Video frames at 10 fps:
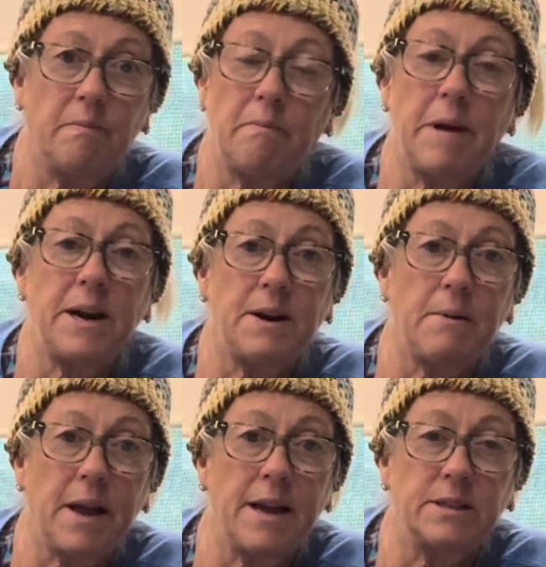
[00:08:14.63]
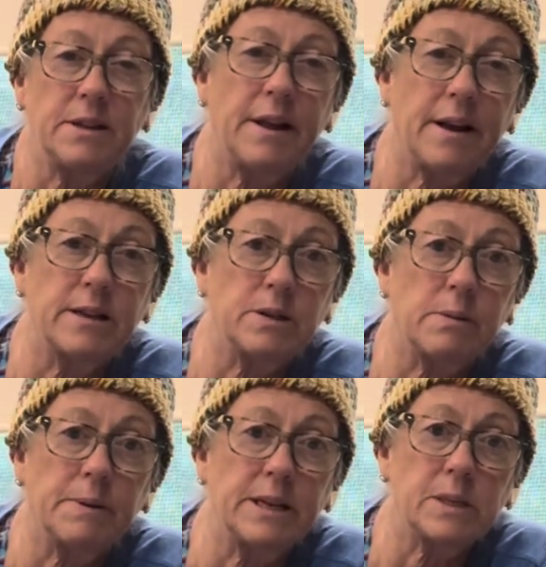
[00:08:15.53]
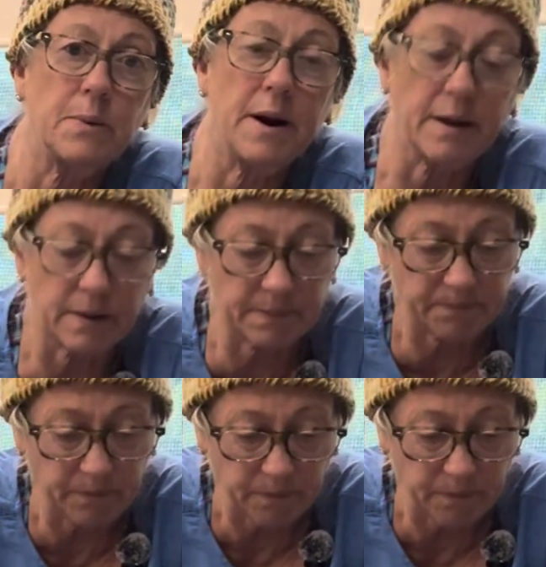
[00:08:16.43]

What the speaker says: made it okay until I got to a place where I could